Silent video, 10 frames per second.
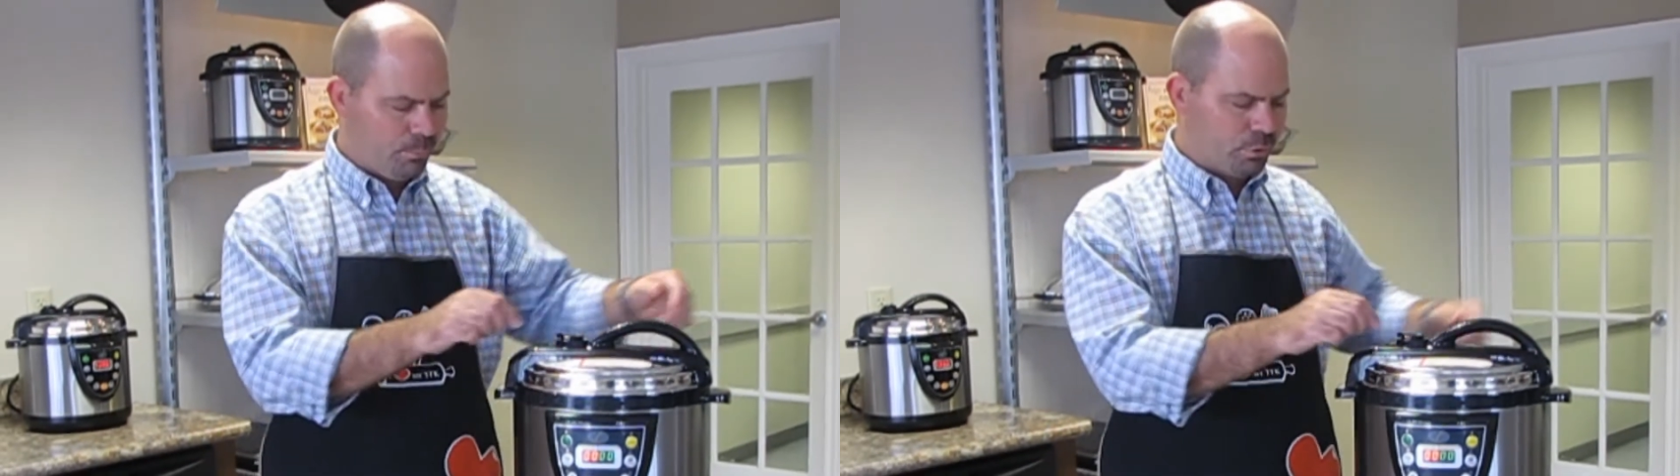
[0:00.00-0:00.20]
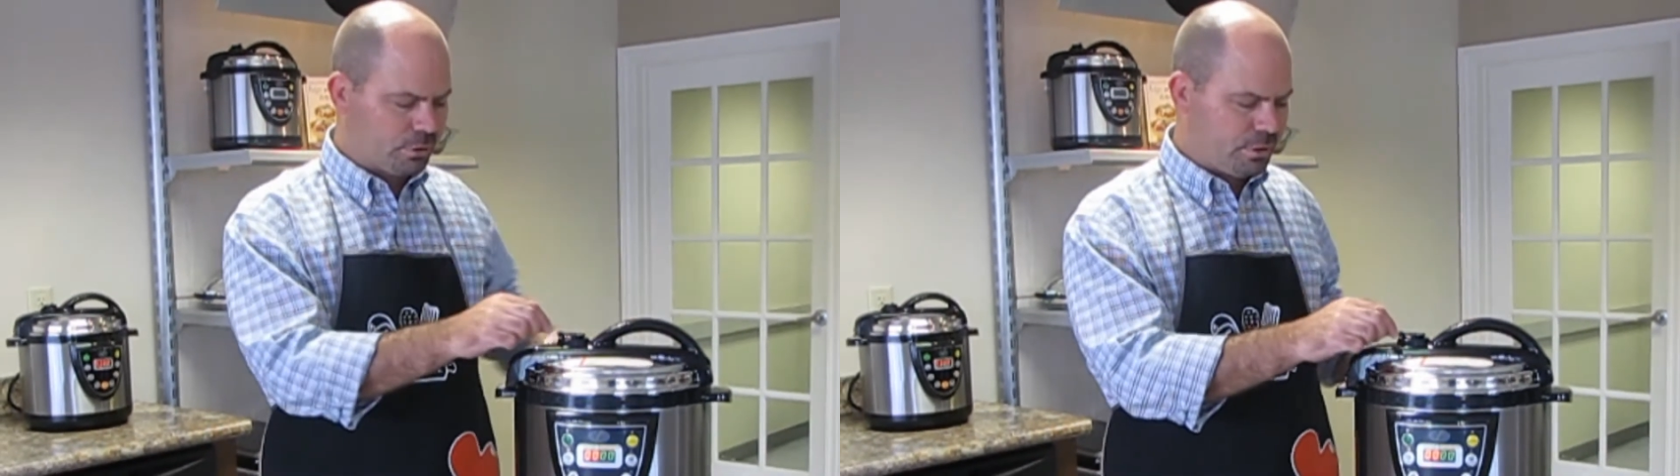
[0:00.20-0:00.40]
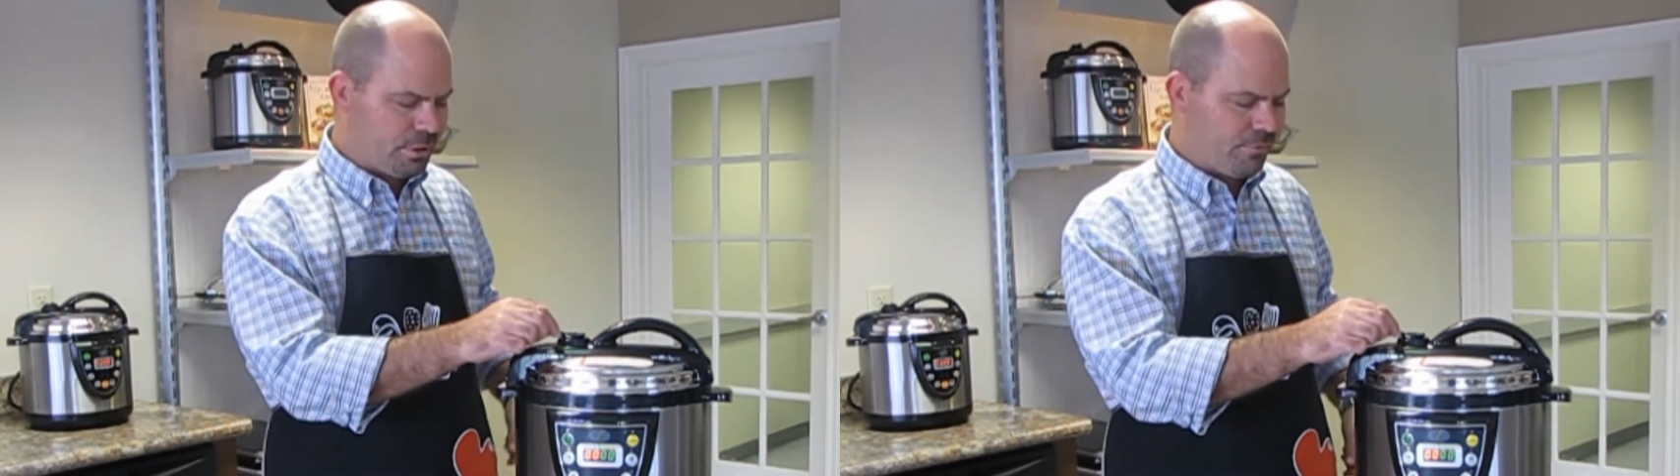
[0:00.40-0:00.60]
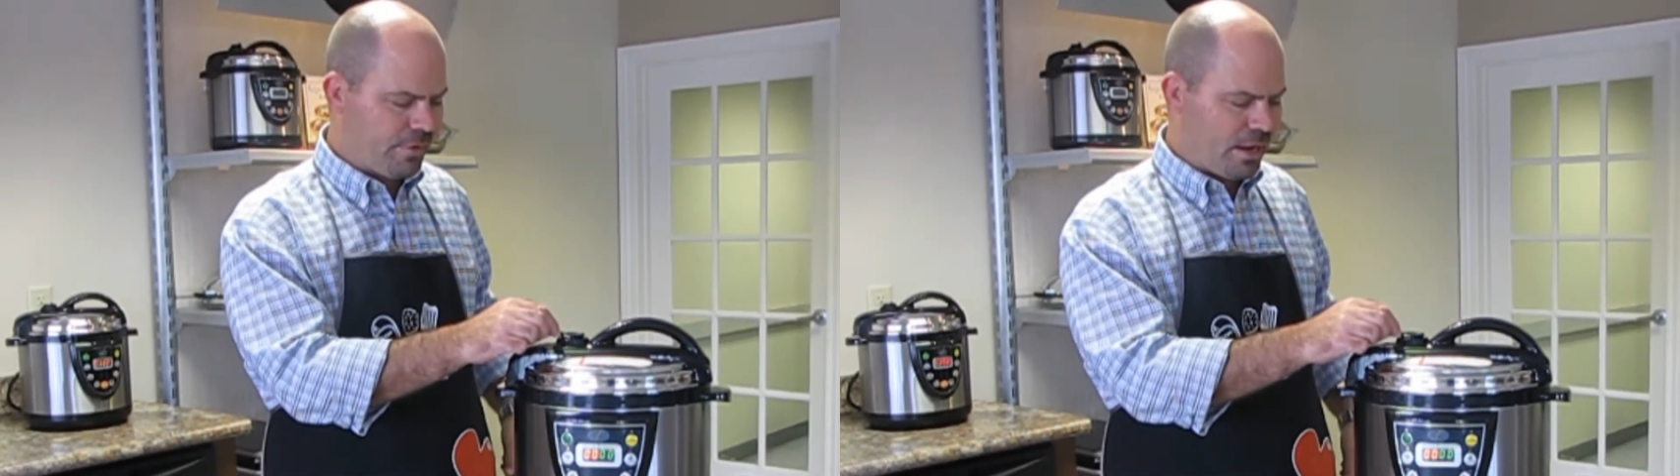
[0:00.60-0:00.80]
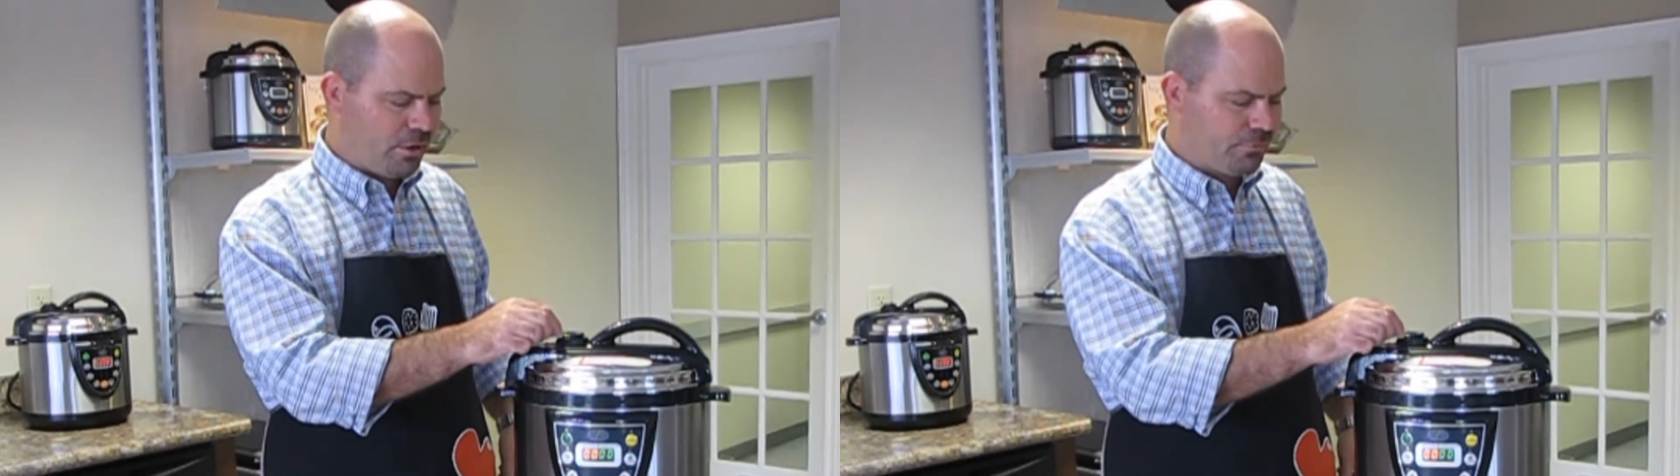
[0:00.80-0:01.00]
put the
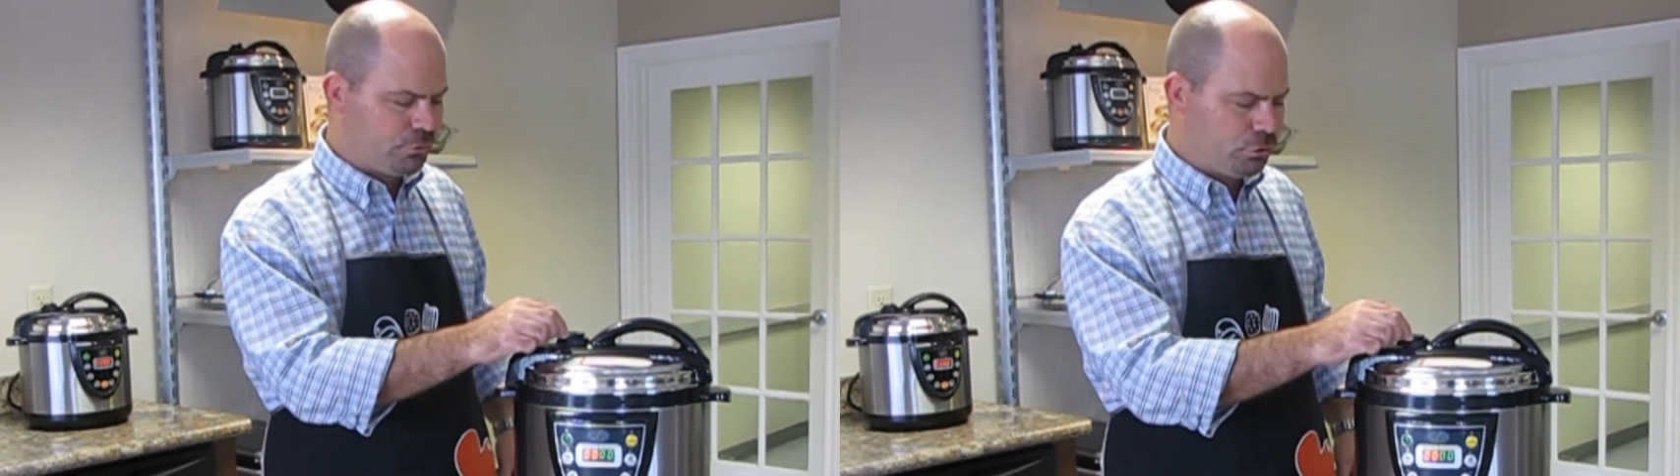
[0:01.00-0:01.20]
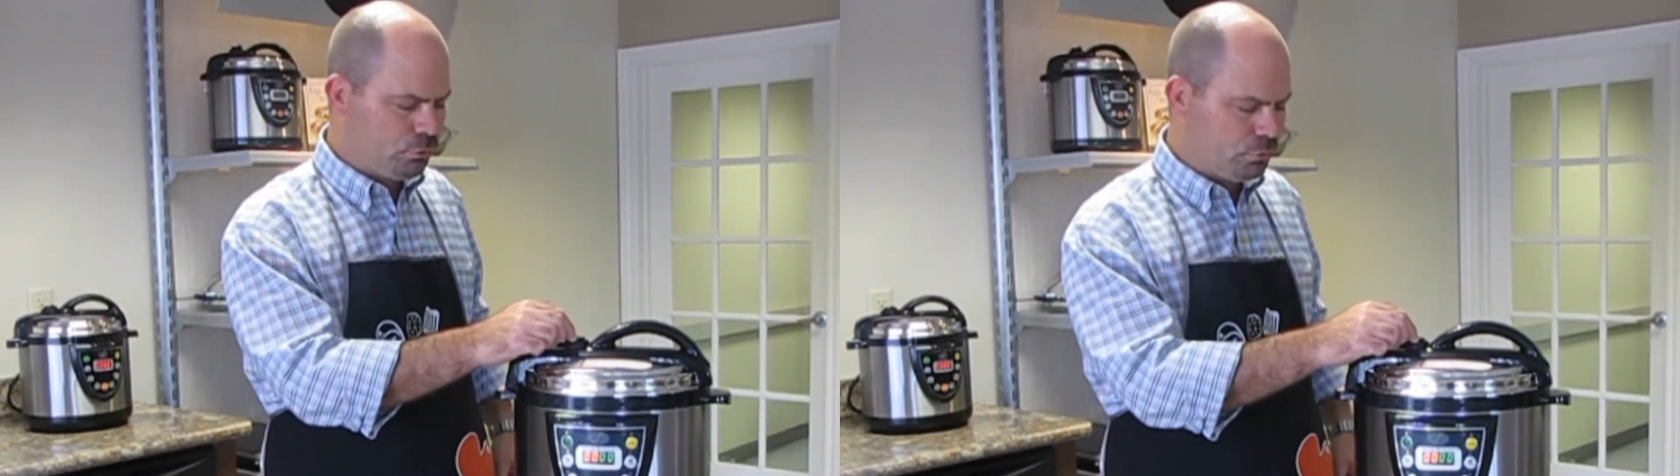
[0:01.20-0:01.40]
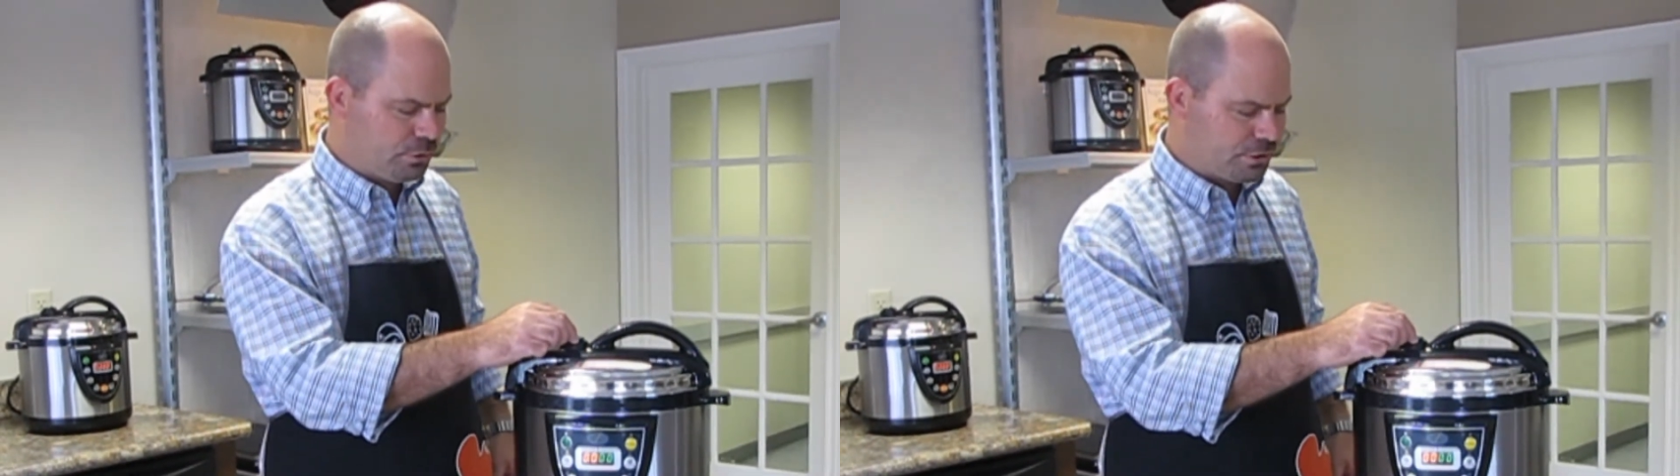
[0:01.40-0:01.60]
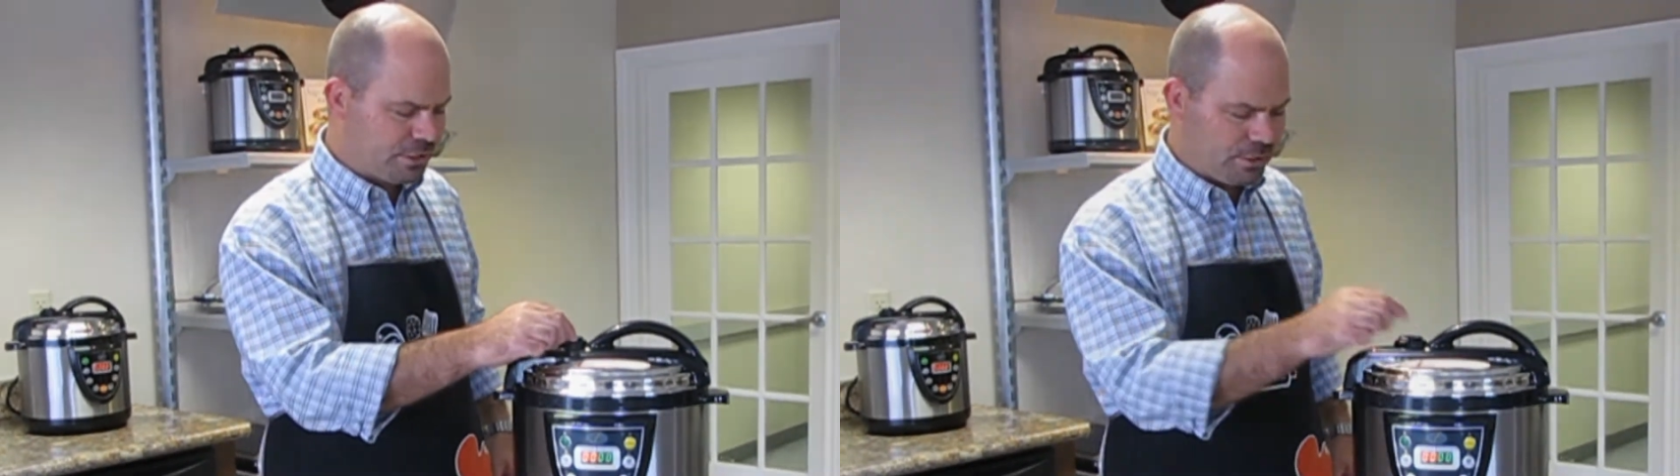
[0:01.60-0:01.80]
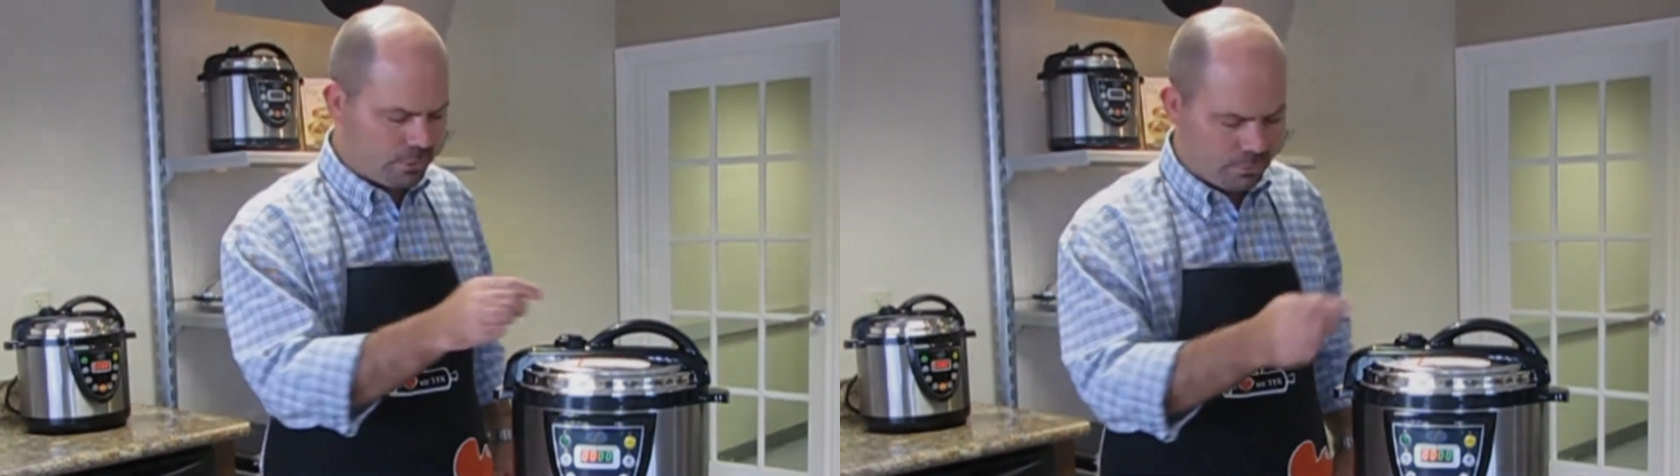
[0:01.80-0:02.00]
valve to
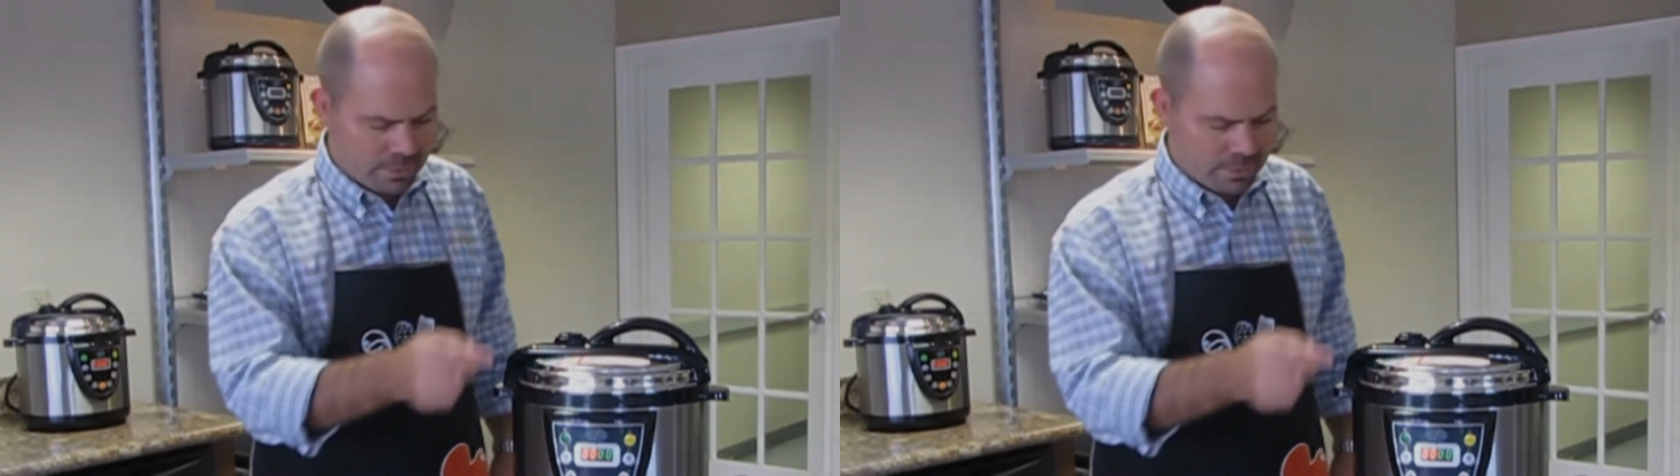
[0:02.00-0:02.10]
seal,